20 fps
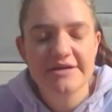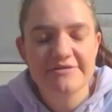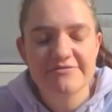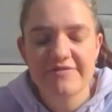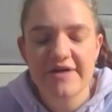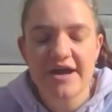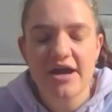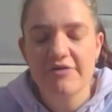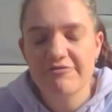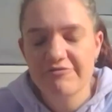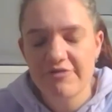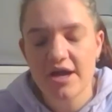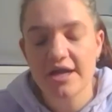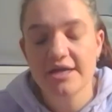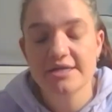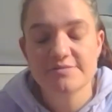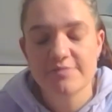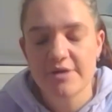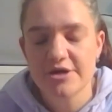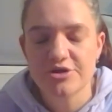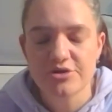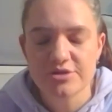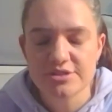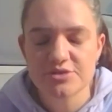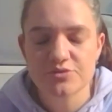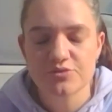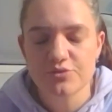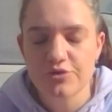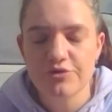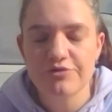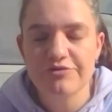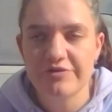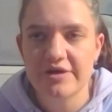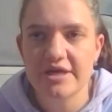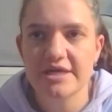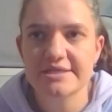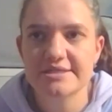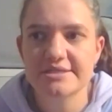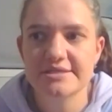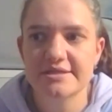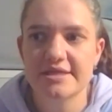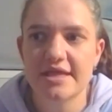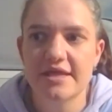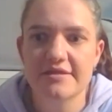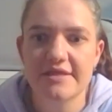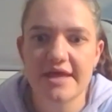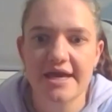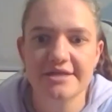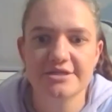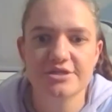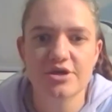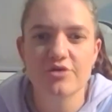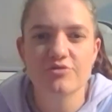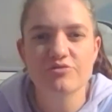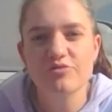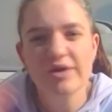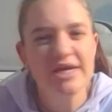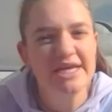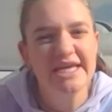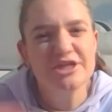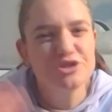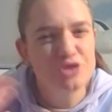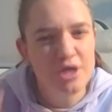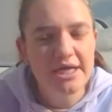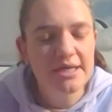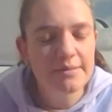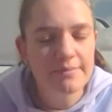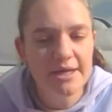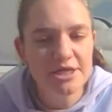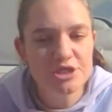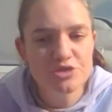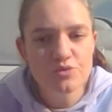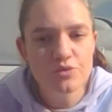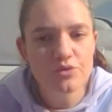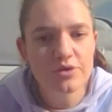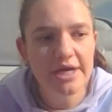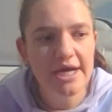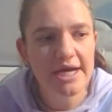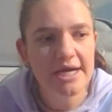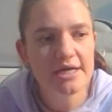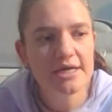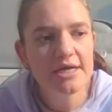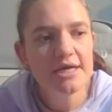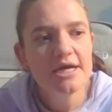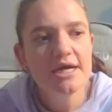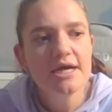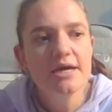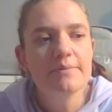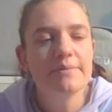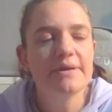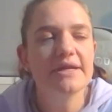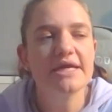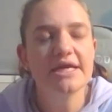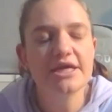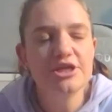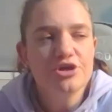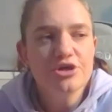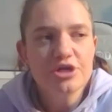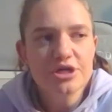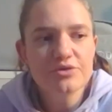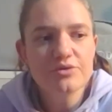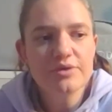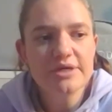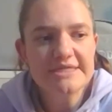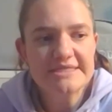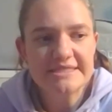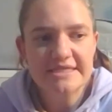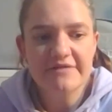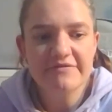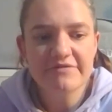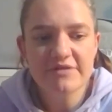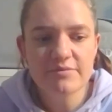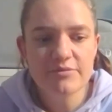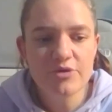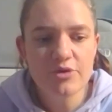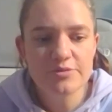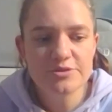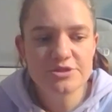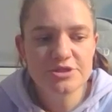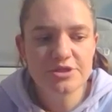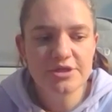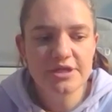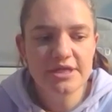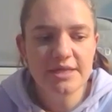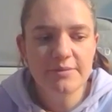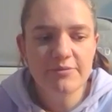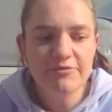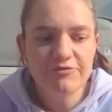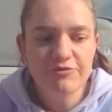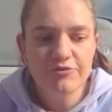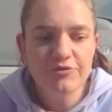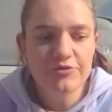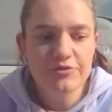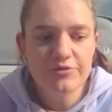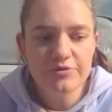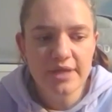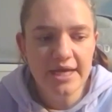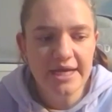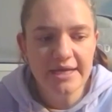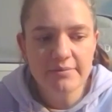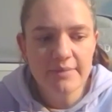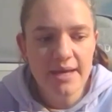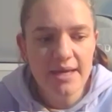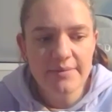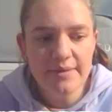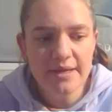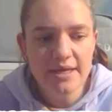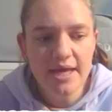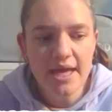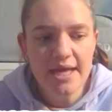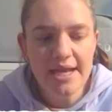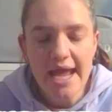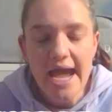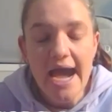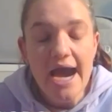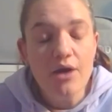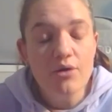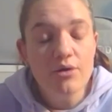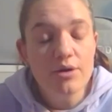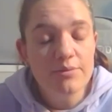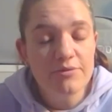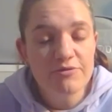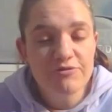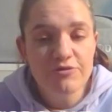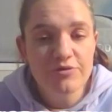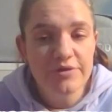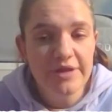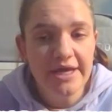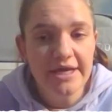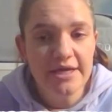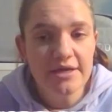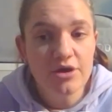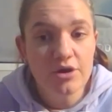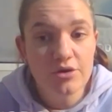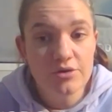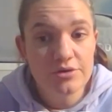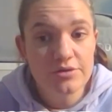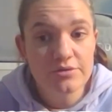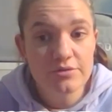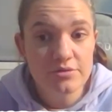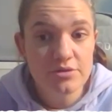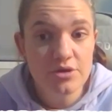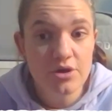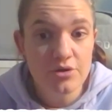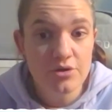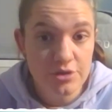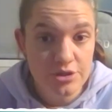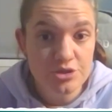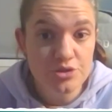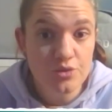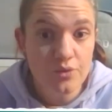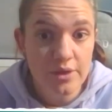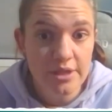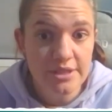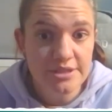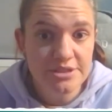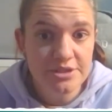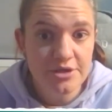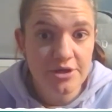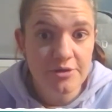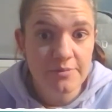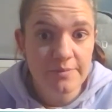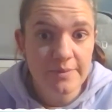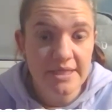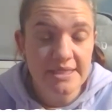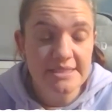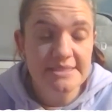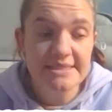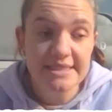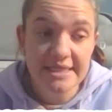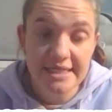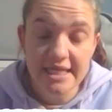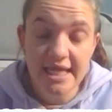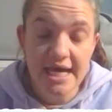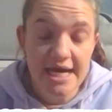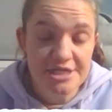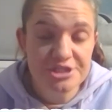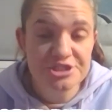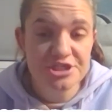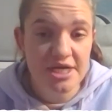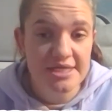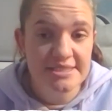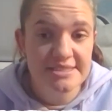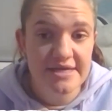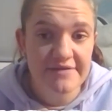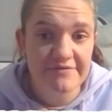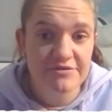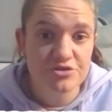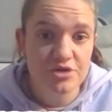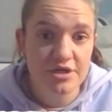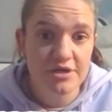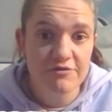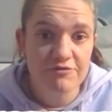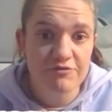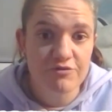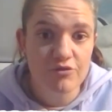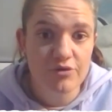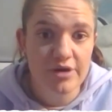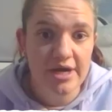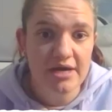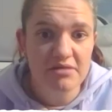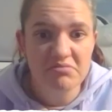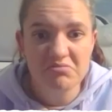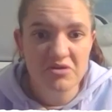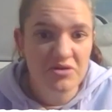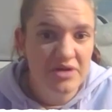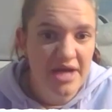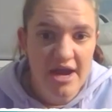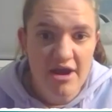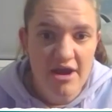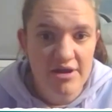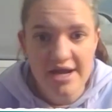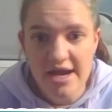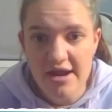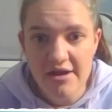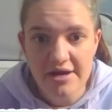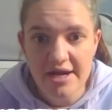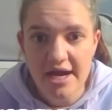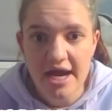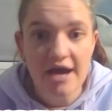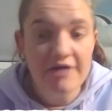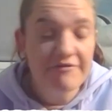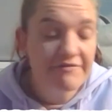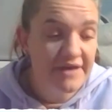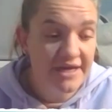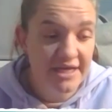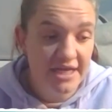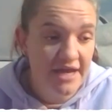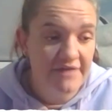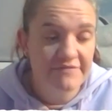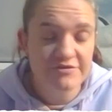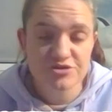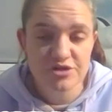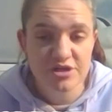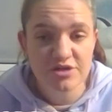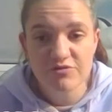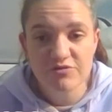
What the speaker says: find, because my dogs are raw fed, that they don't really drink much water. But again, you can always give them the opportunity before, like maybe an hour before they go to the toilet to go to bed, is their last chance to have a drink of water. An hour and a half, they can have a drink